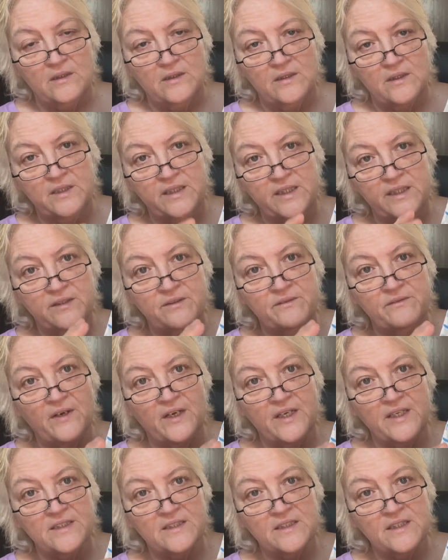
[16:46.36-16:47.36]
I need
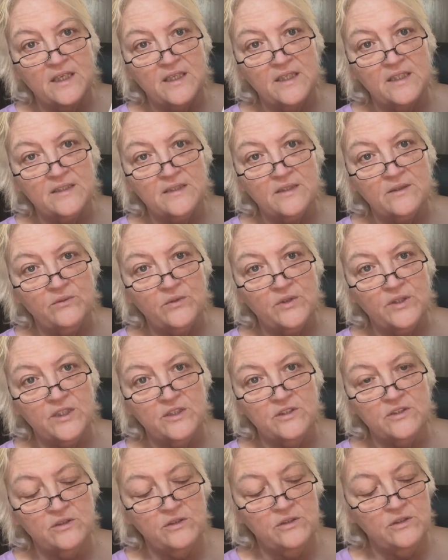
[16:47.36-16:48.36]
advice, guys, on what I
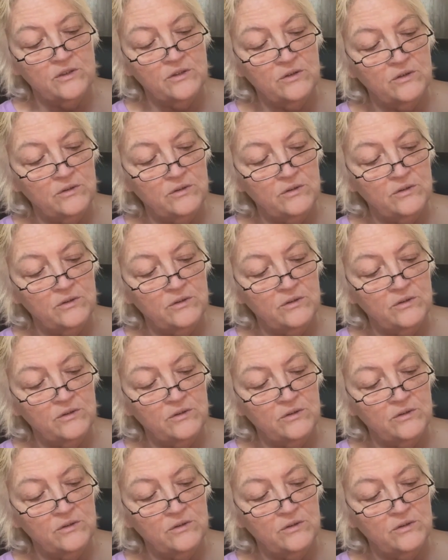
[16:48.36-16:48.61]
should do.